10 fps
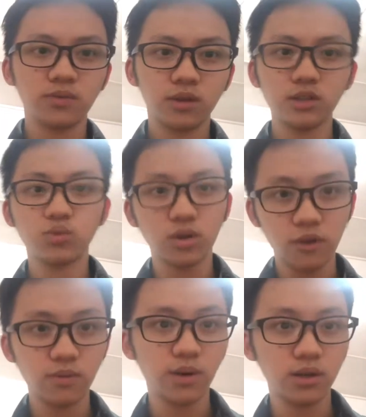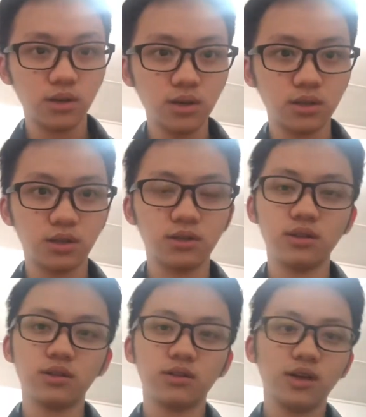It's what everybody does.
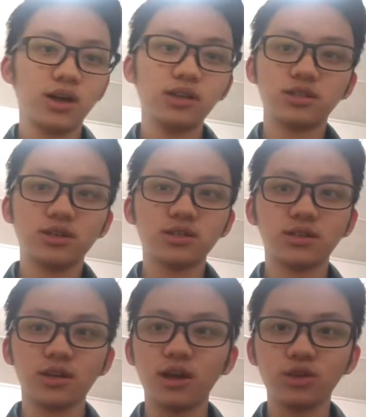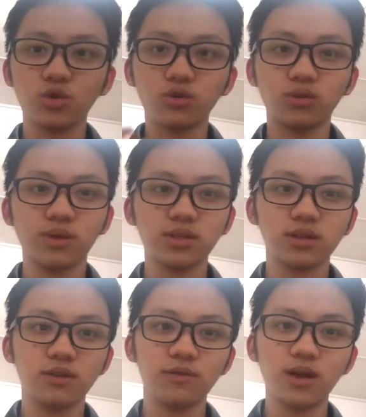It's just that I talk to
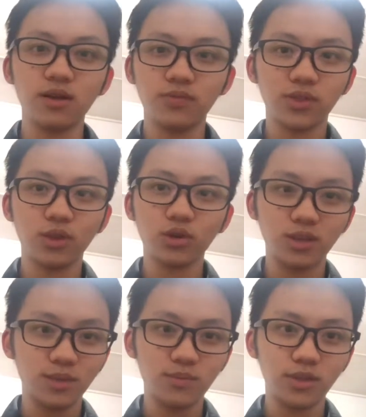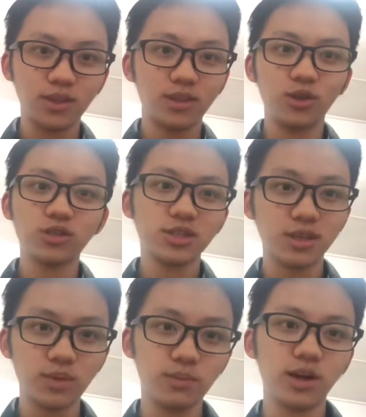myself, not just
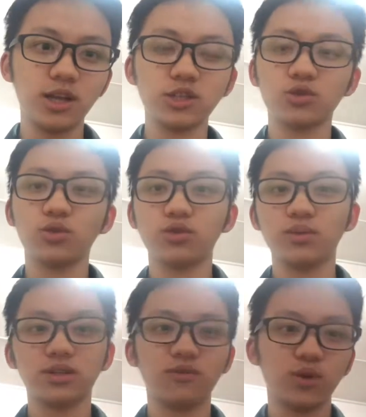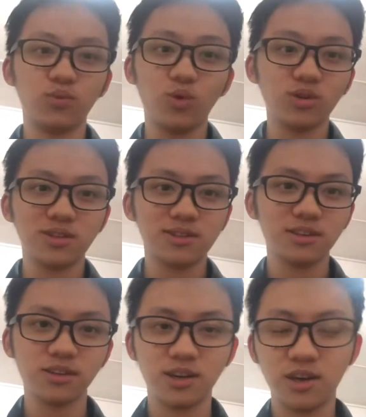in my mind. I just talk to myself with words and
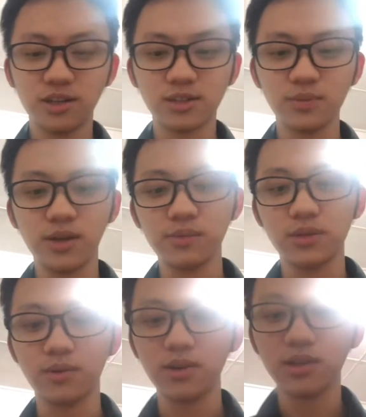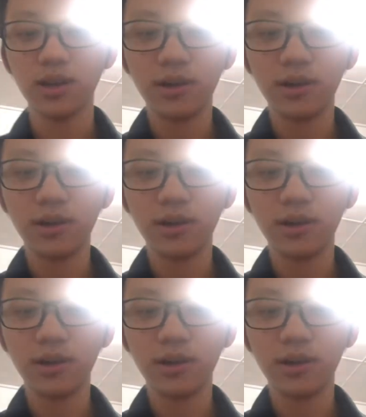such sometimes. All right.